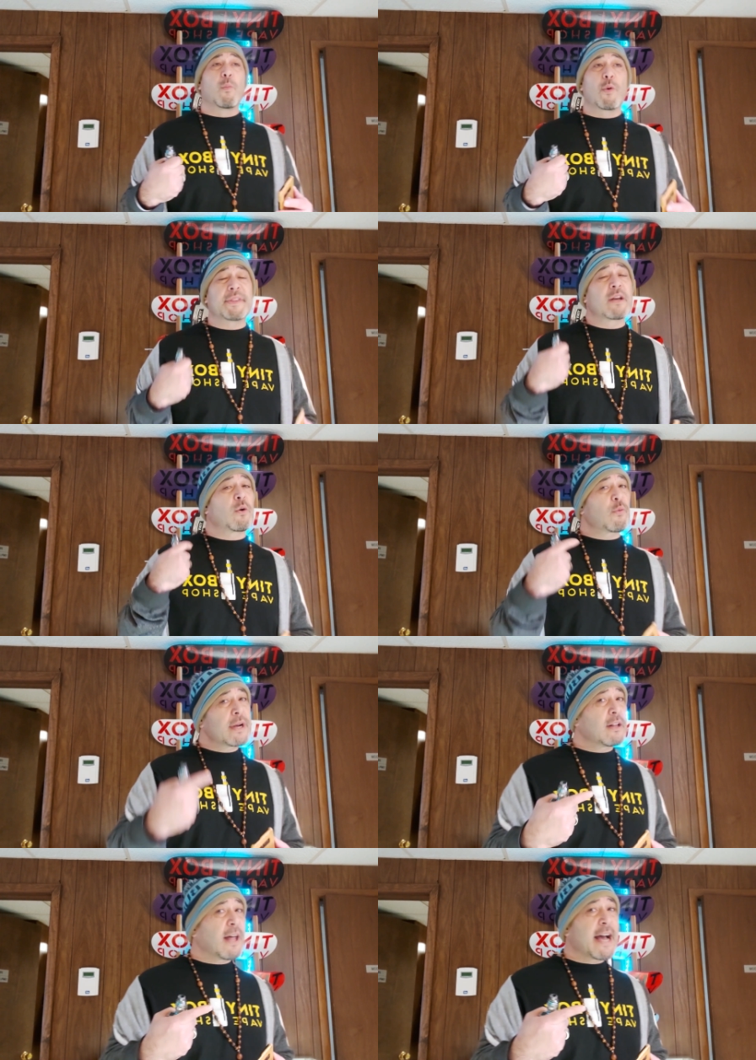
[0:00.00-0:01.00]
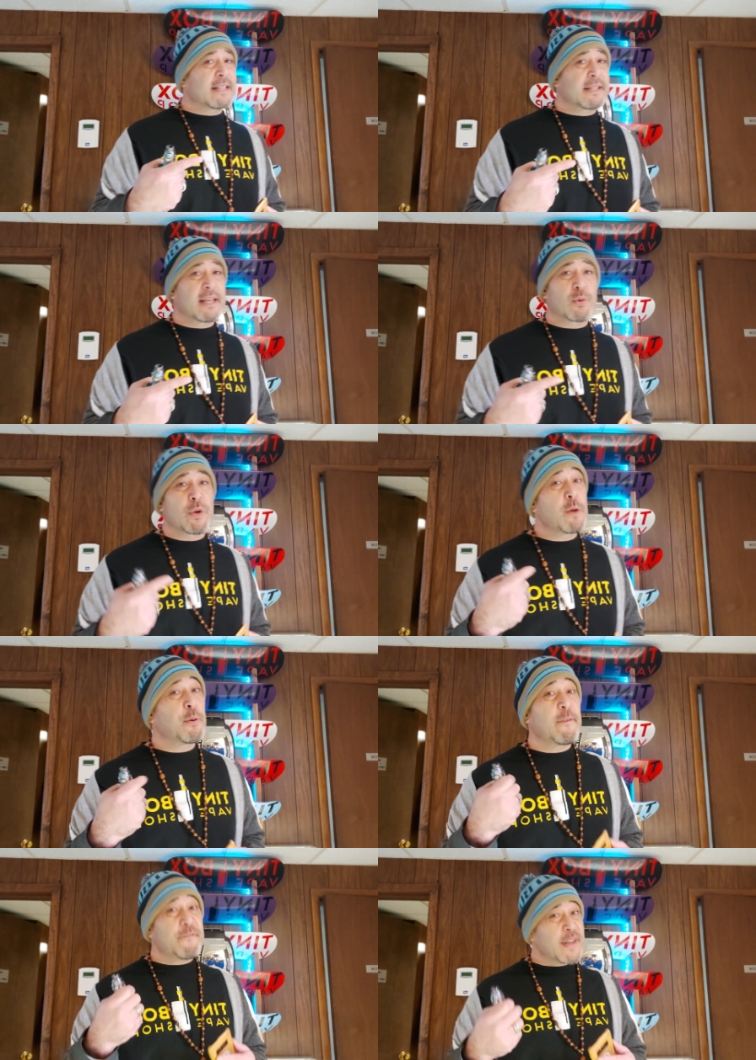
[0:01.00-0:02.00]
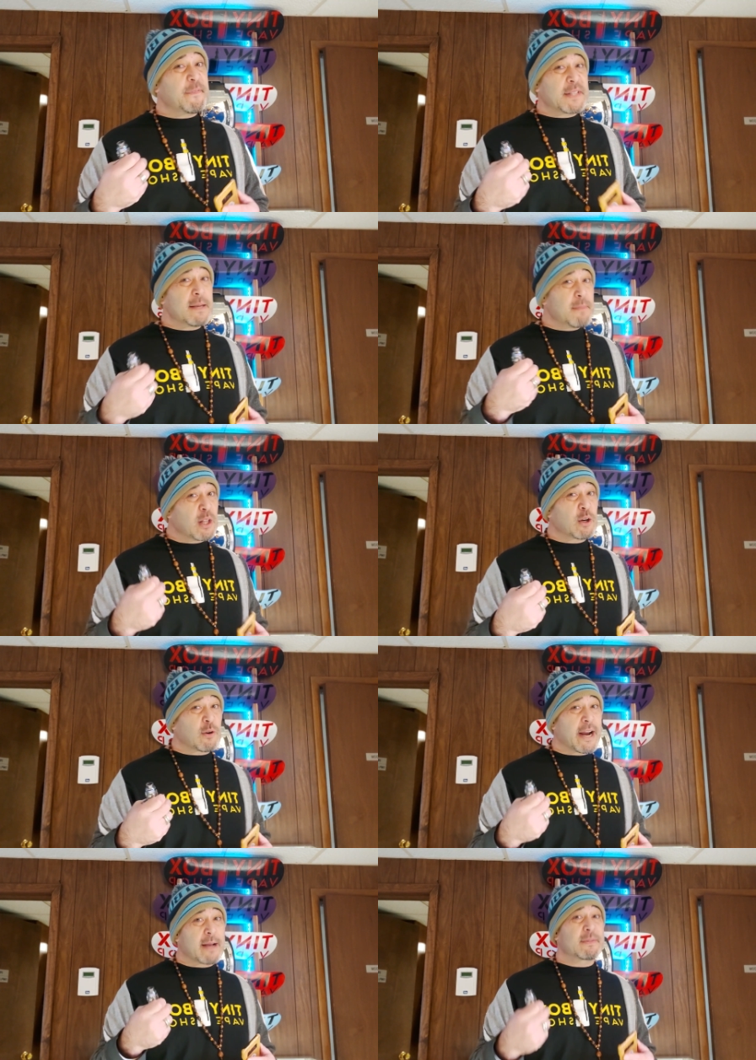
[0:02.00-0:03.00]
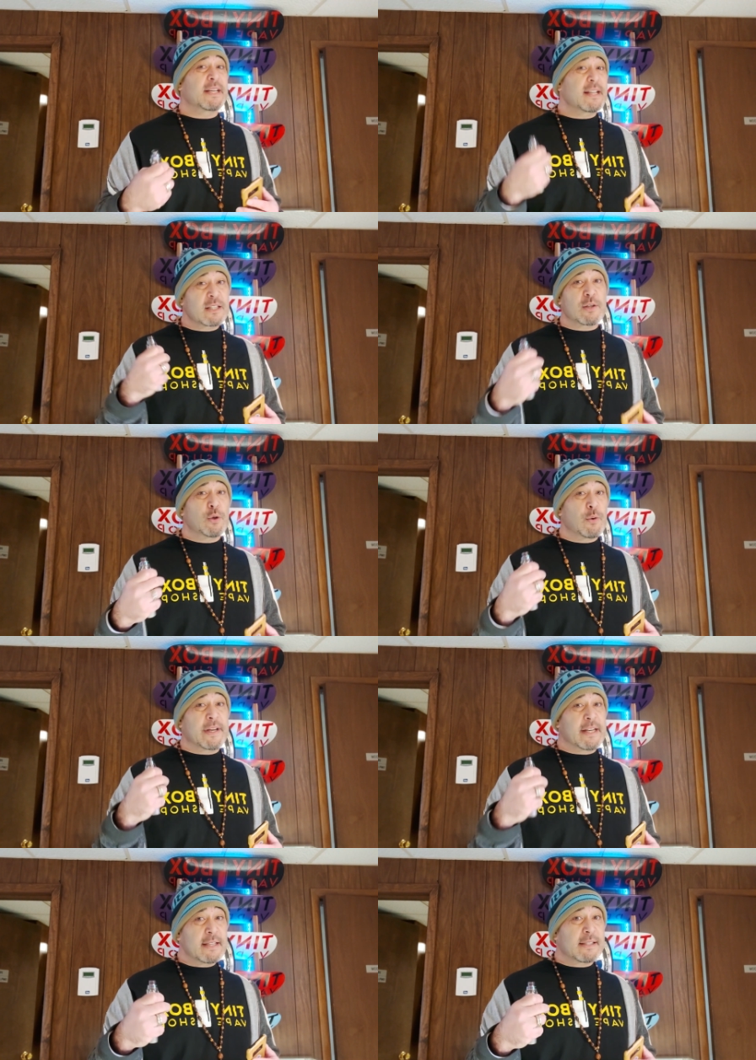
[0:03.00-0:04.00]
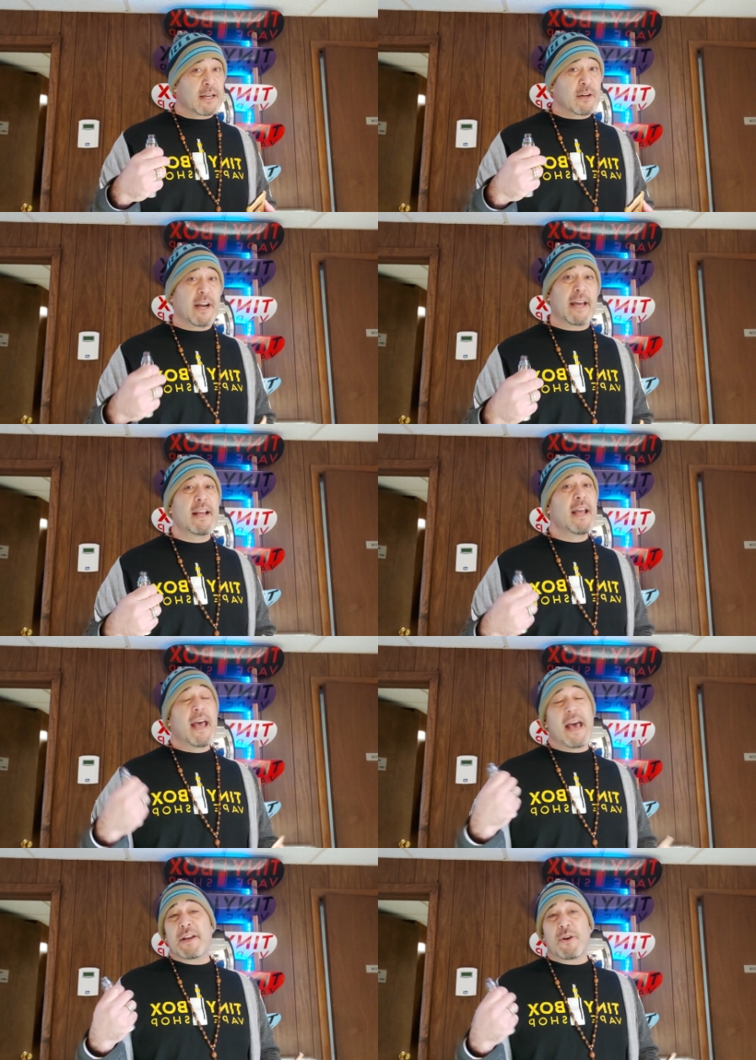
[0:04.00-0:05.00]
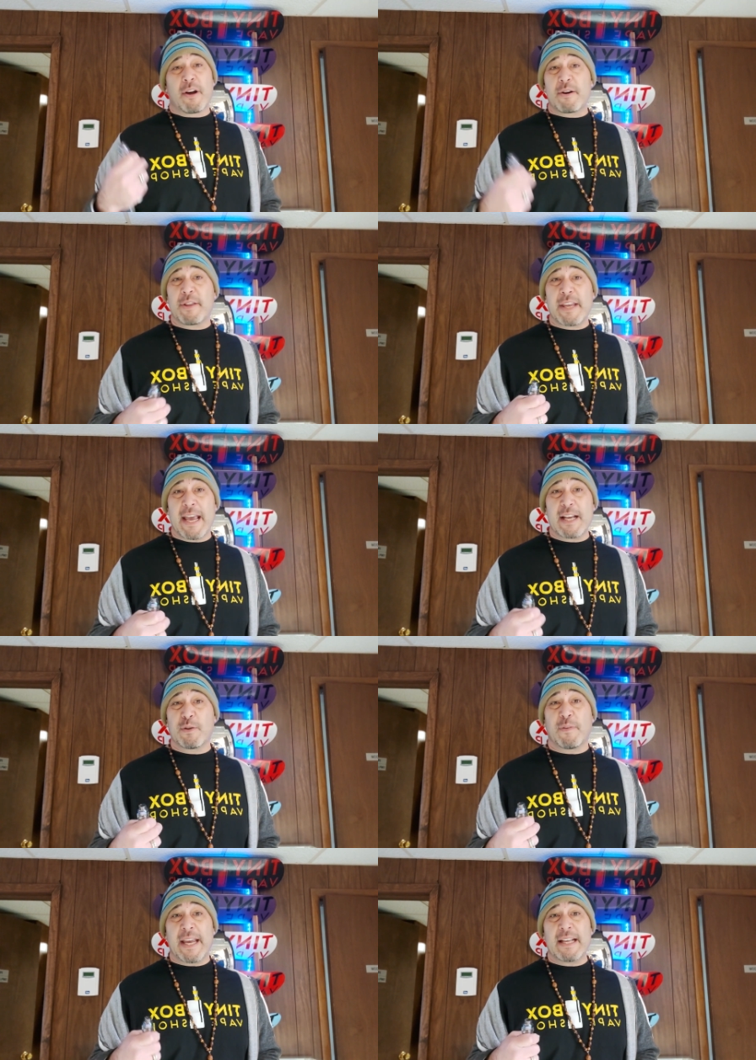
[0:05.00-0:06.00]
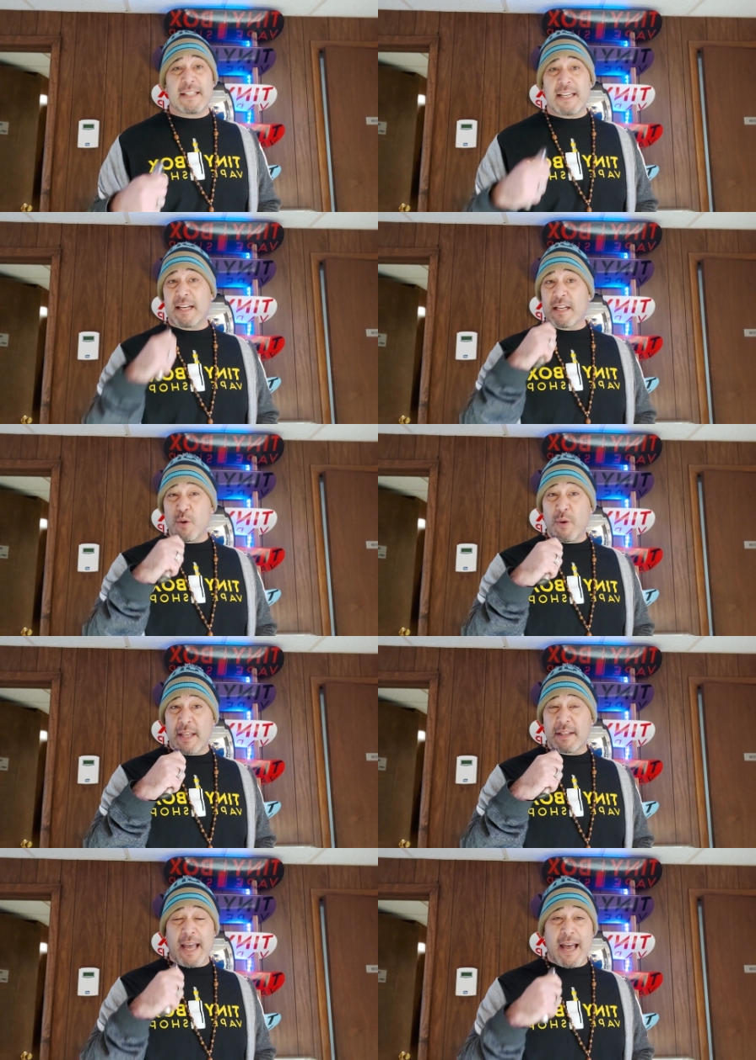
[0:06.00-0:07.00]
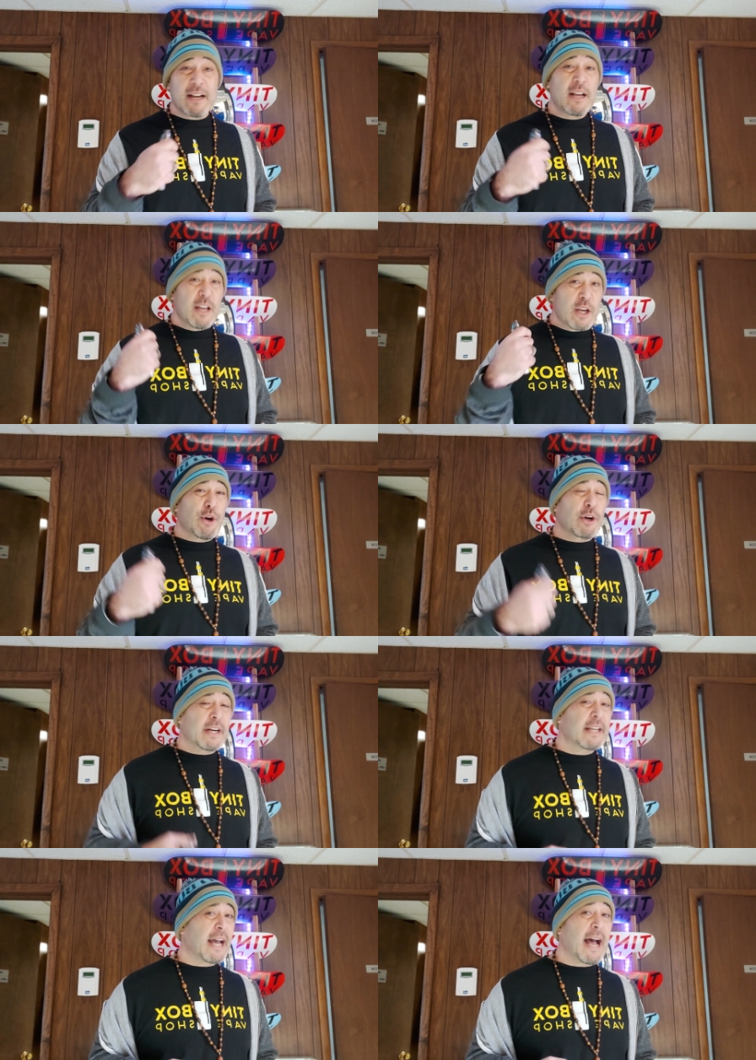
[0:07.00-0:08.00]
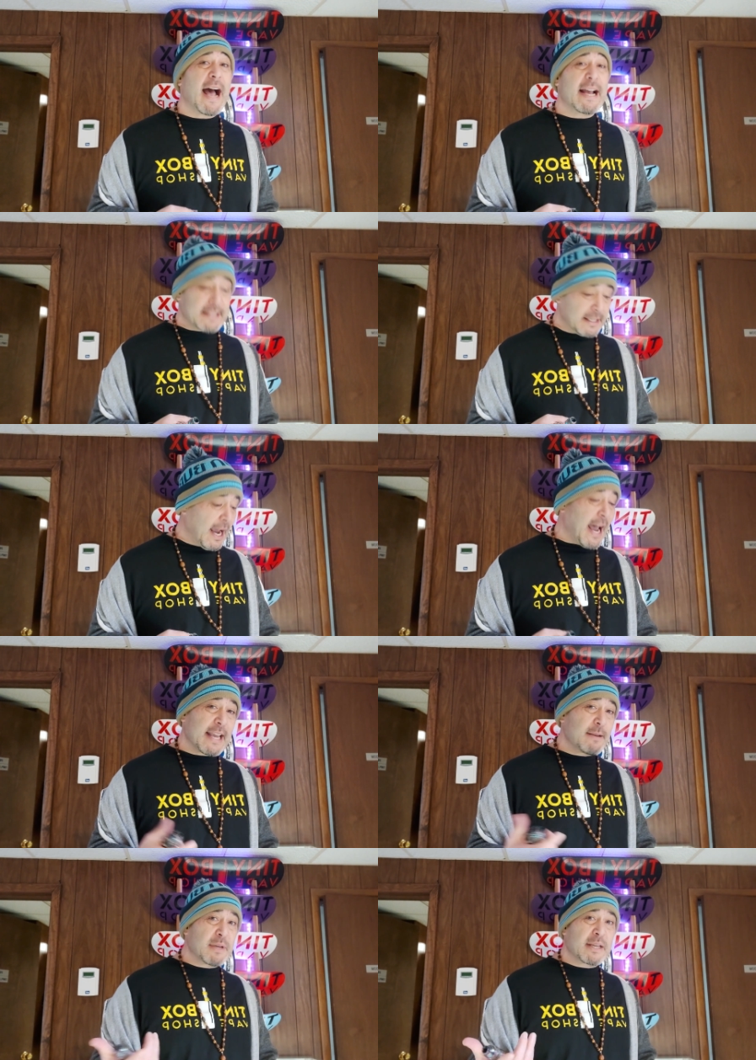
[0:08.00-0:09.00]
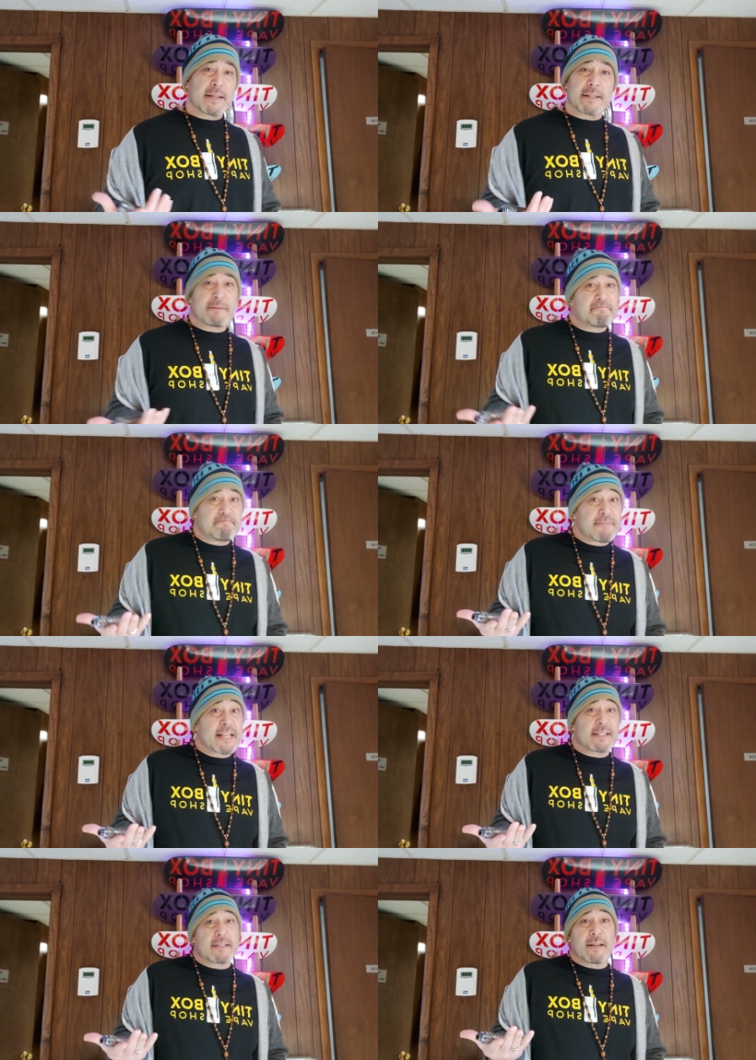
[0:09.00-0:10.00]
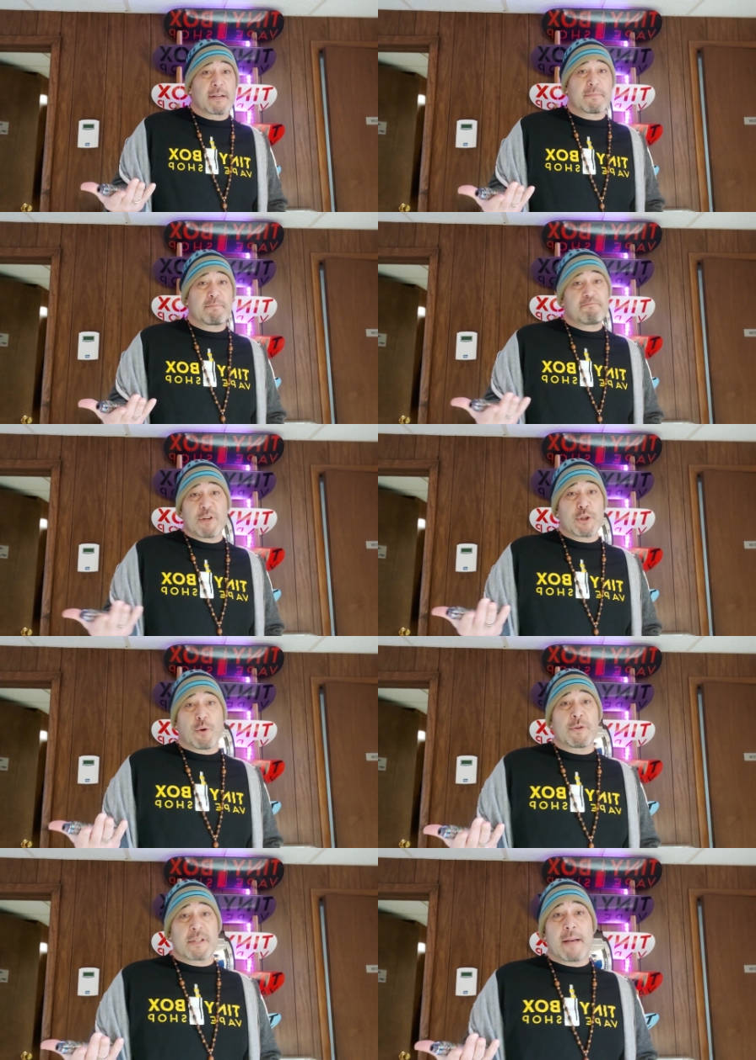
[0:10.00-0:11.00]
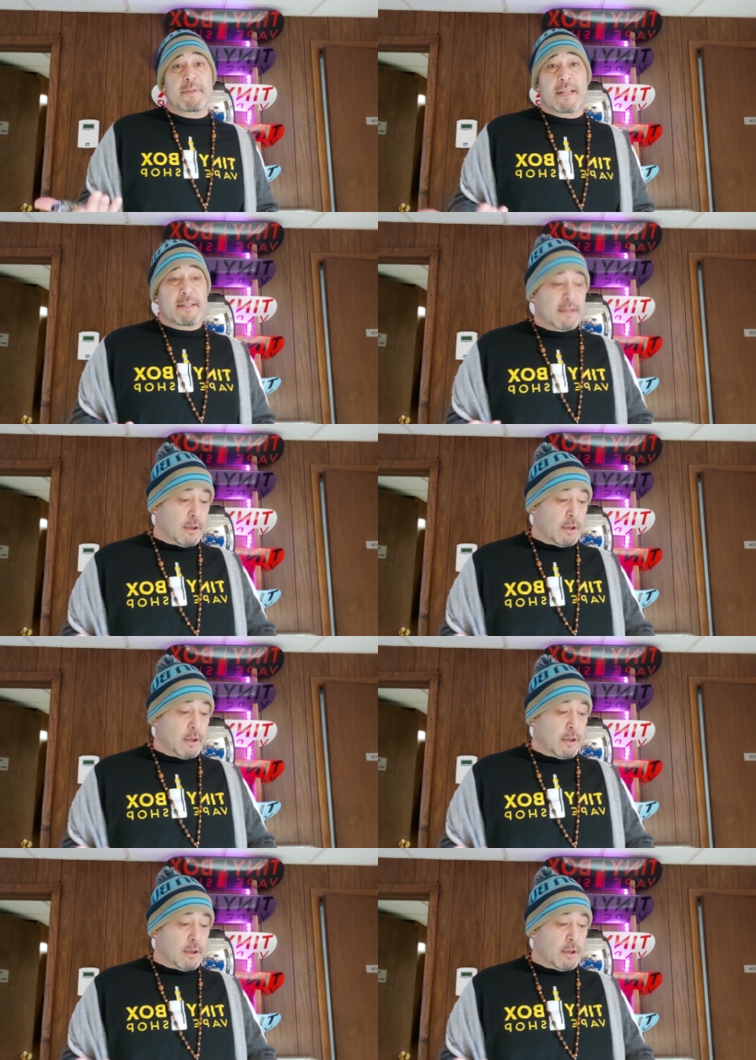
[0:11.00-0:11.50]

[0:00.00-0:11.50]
What they don't realize is when you put 50 milligrams into an e-cigarette and you're under the age of 18 and you hit that, you're going to get high as a kite because it's a controlled substance.